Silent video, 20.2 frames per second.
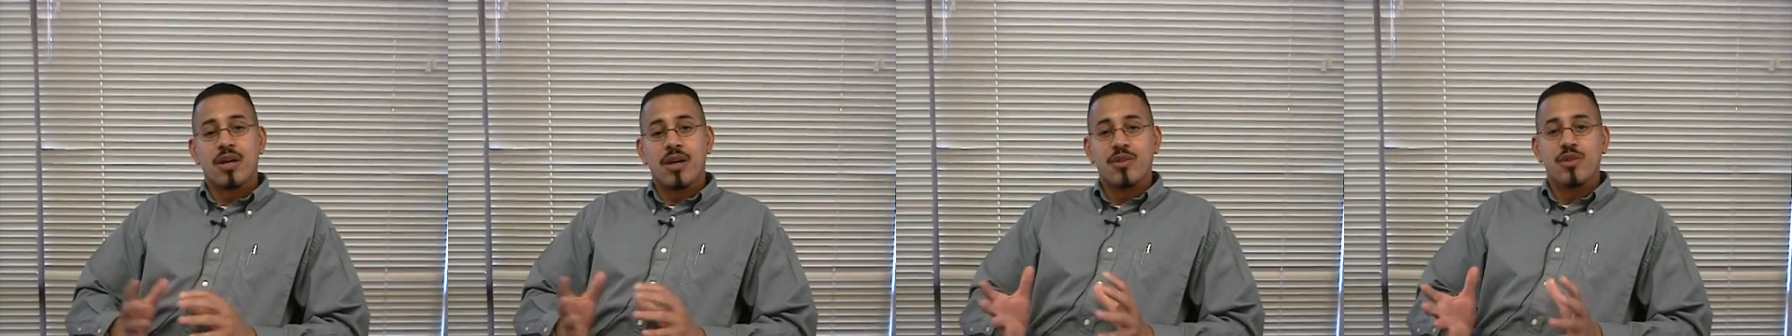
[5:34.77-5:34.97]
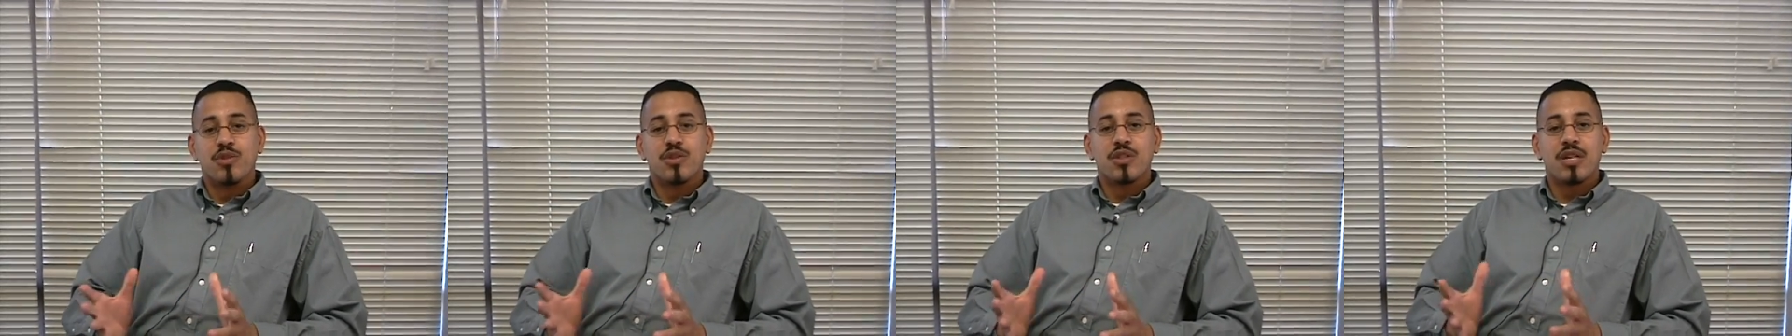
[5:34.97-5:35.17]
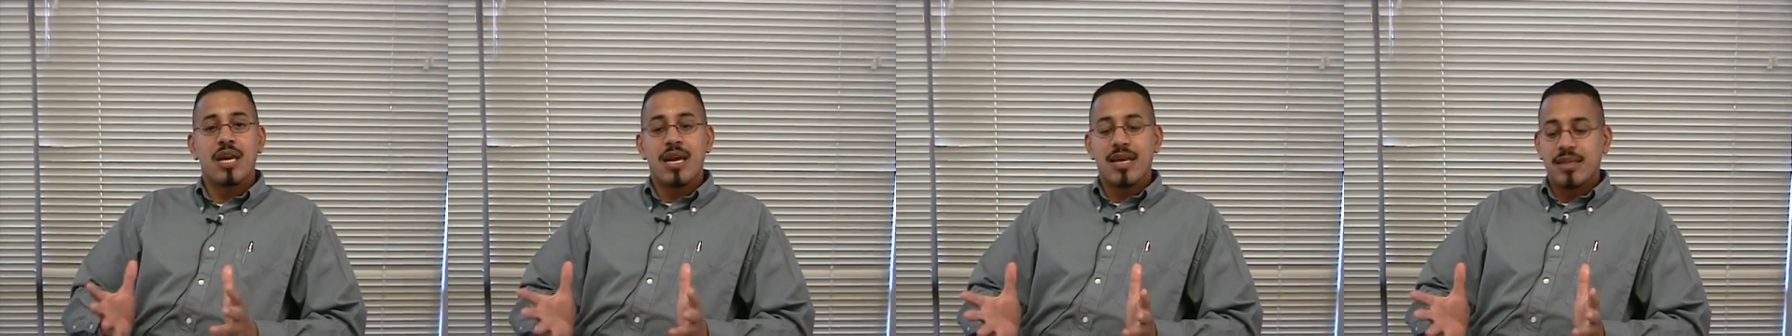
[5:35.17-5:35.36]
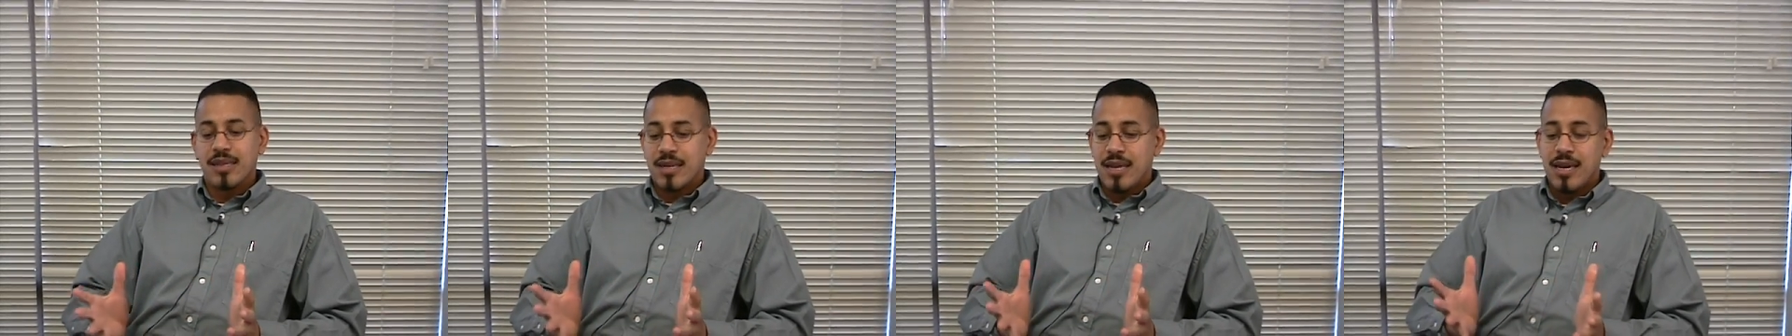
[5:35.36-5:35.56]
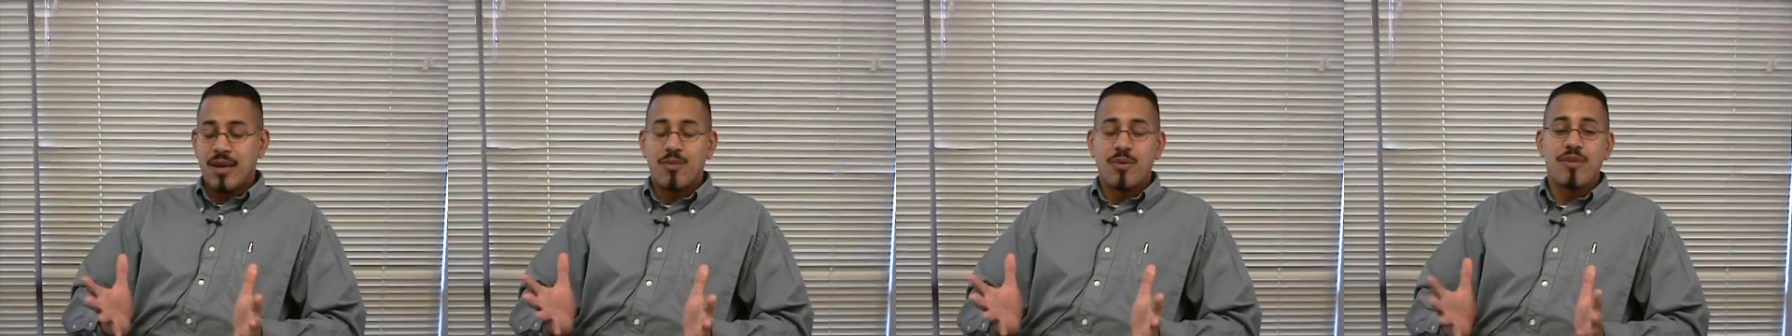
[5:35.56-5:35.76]

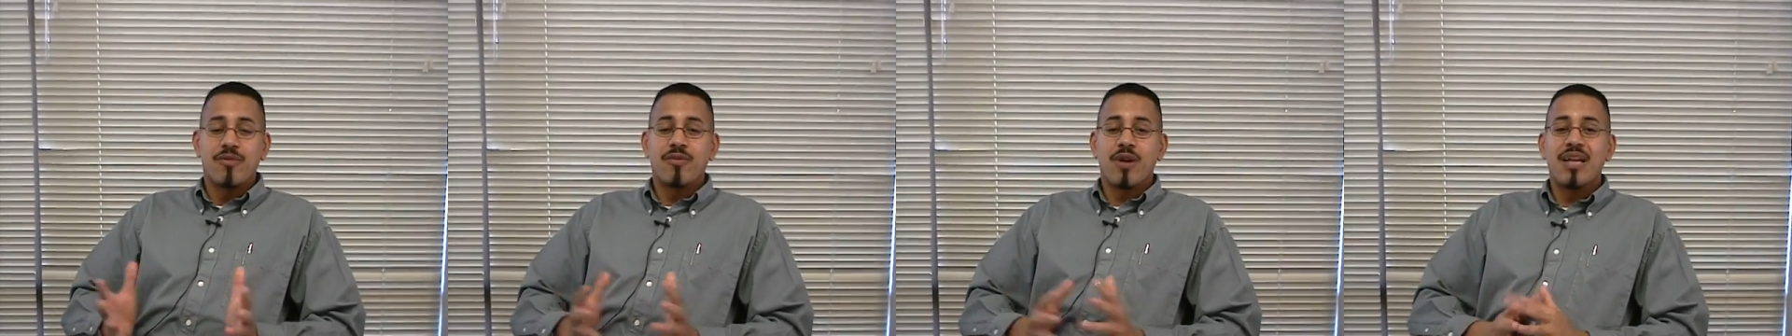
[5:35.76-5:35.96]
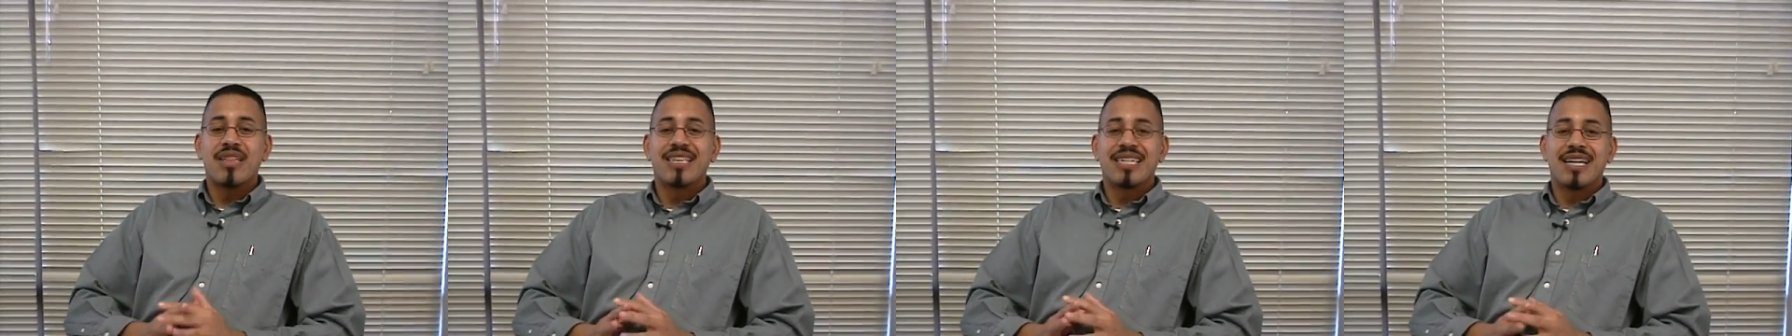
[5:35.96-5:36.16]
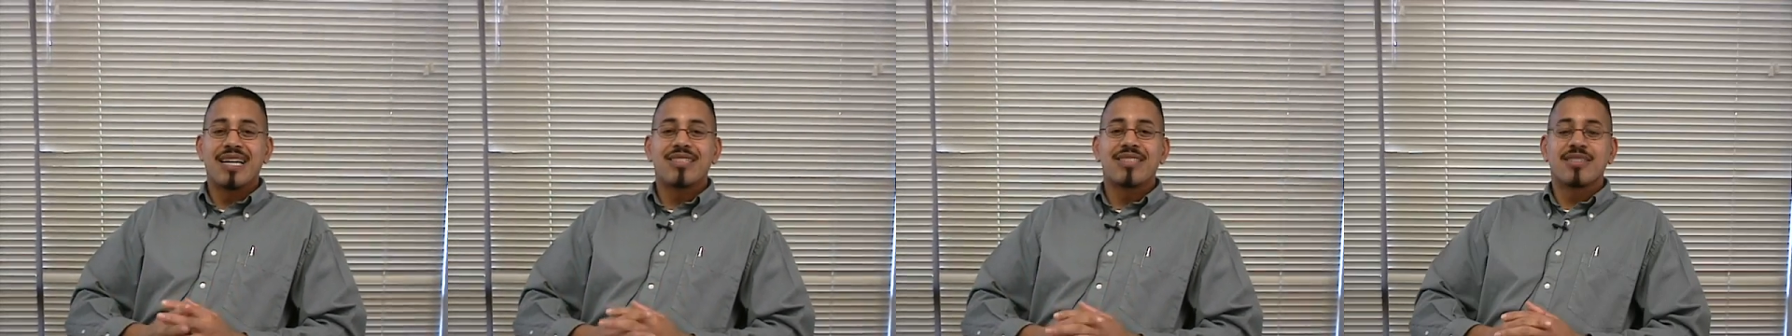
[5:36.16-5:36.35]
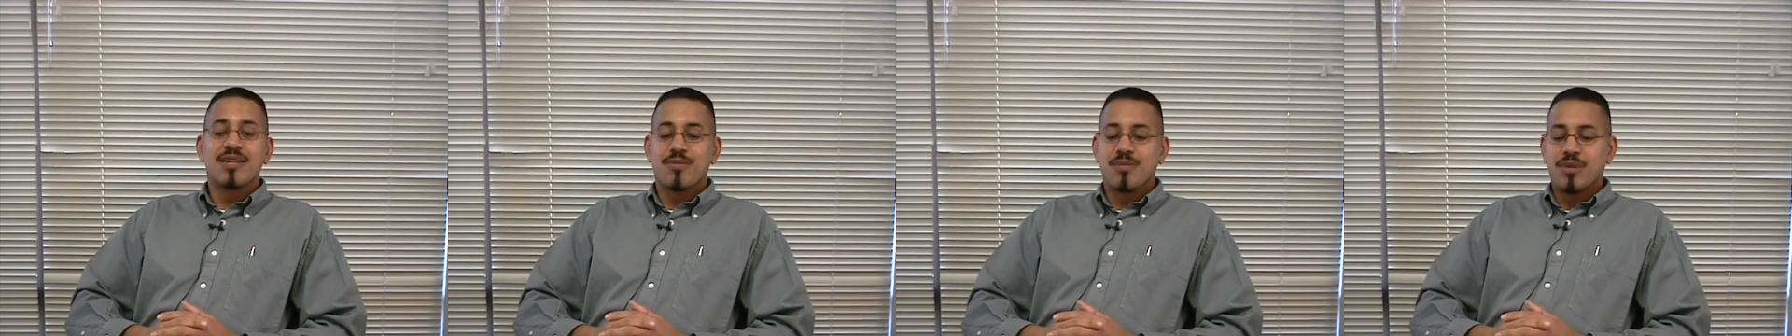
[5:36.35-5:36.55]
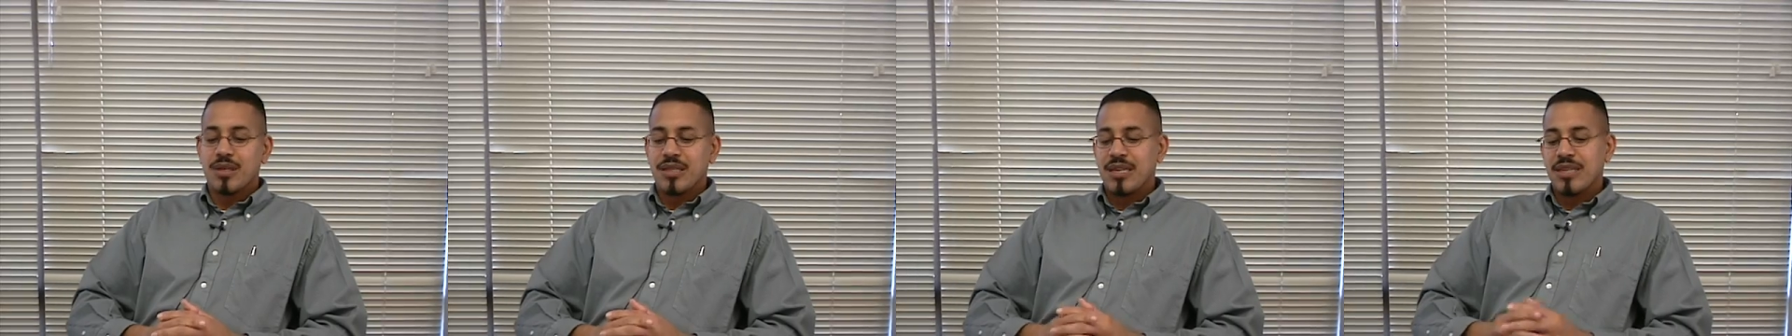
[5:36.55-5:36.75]
understand that, hey, we finally got
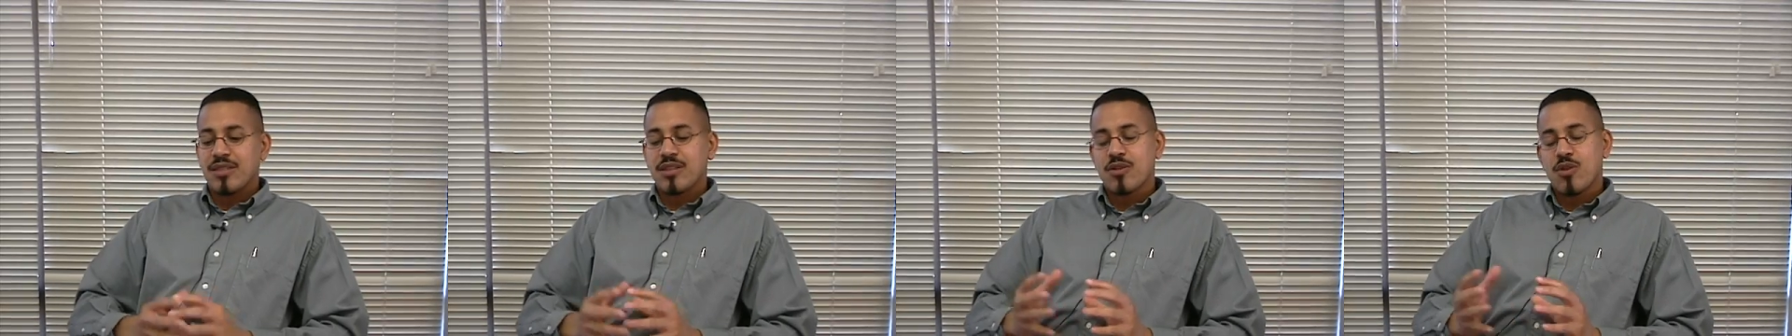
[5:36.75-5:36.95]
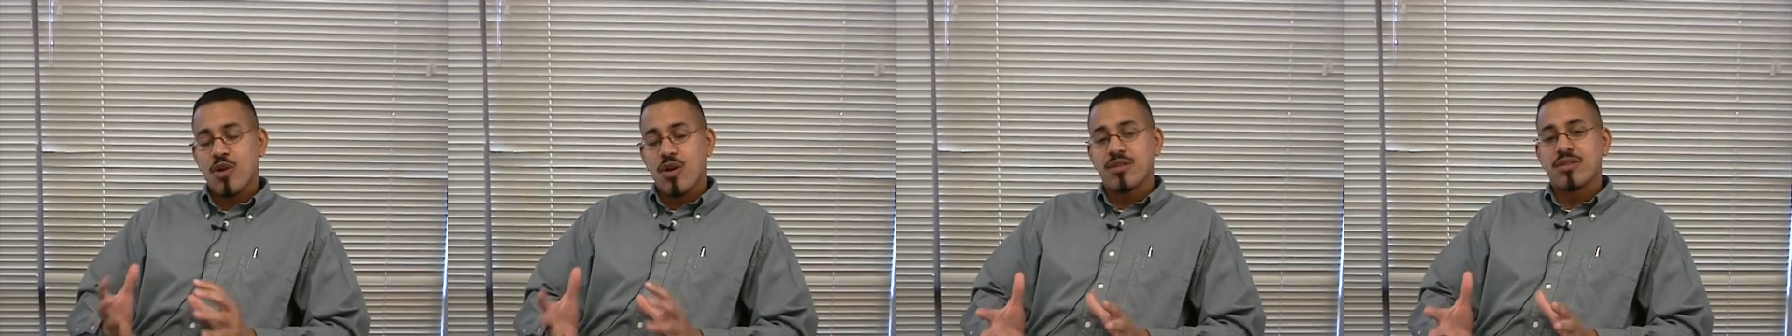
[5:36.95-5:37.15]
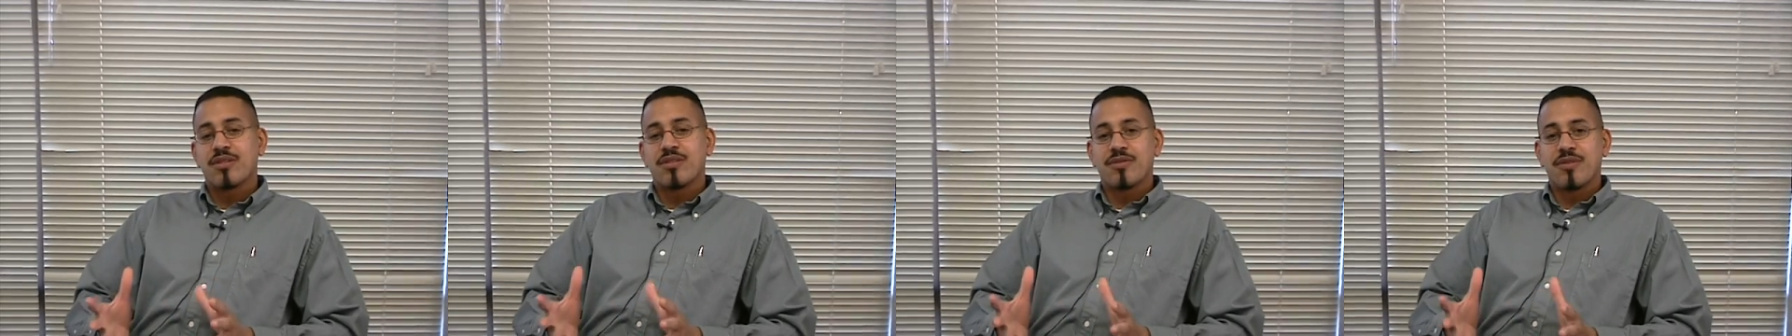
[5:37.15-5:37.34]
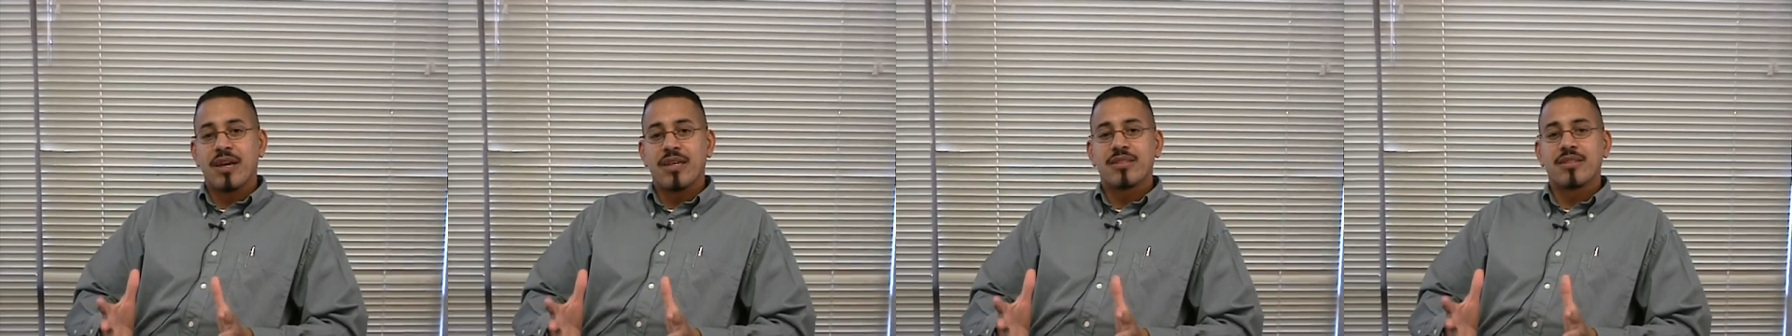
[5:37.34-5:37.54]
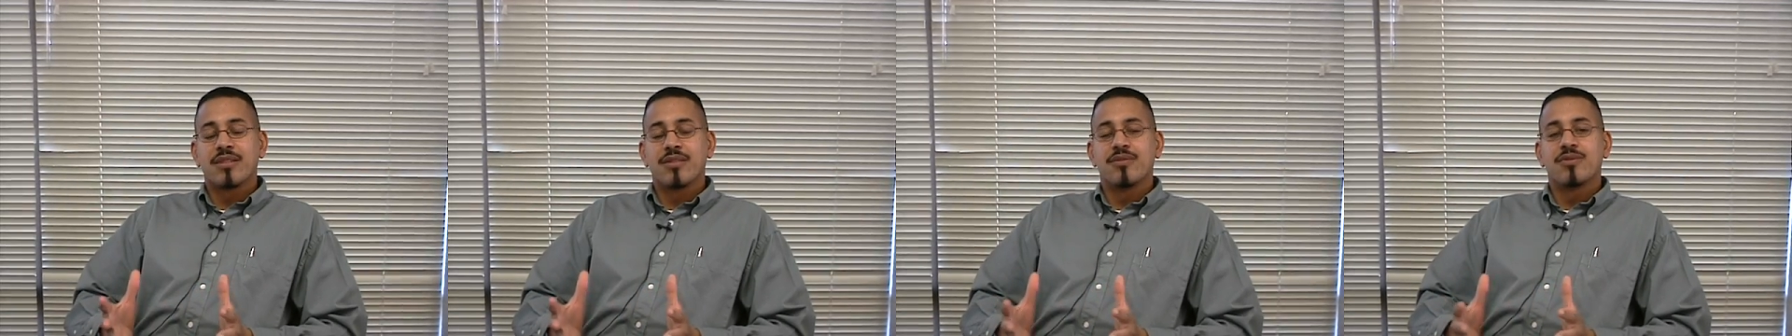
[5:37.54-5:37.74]
something that's cost
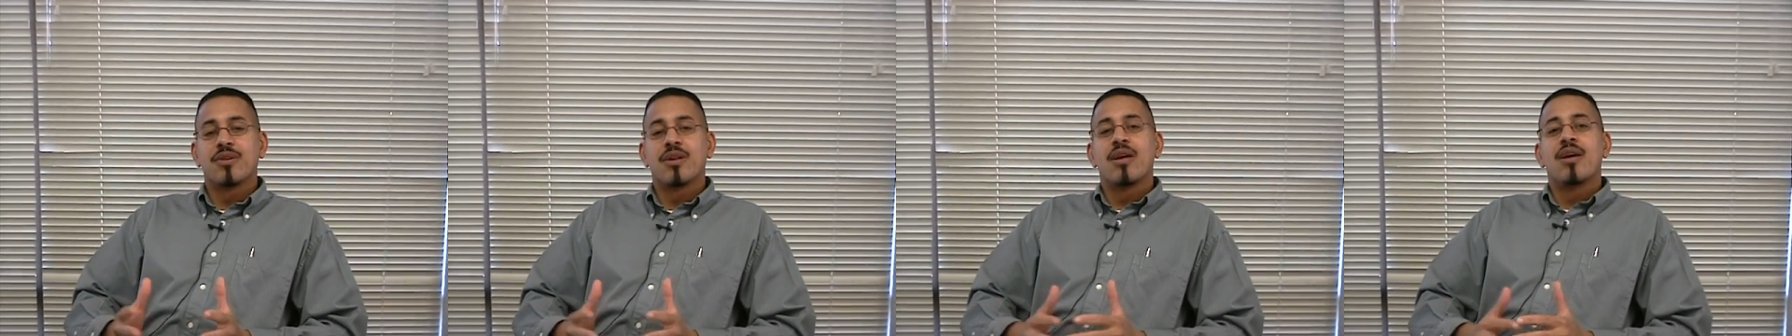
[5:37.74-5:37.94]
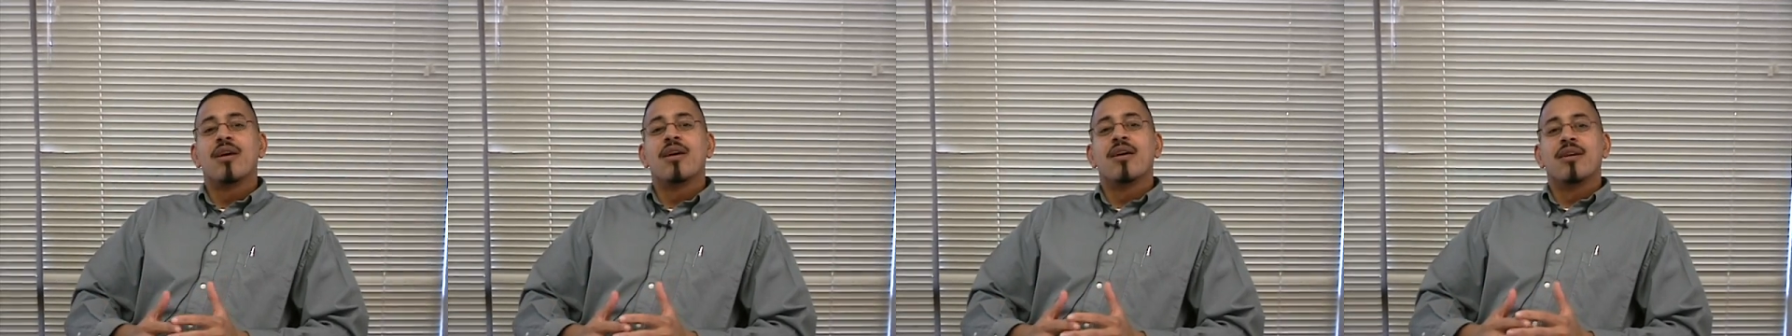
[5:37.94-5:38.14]
effective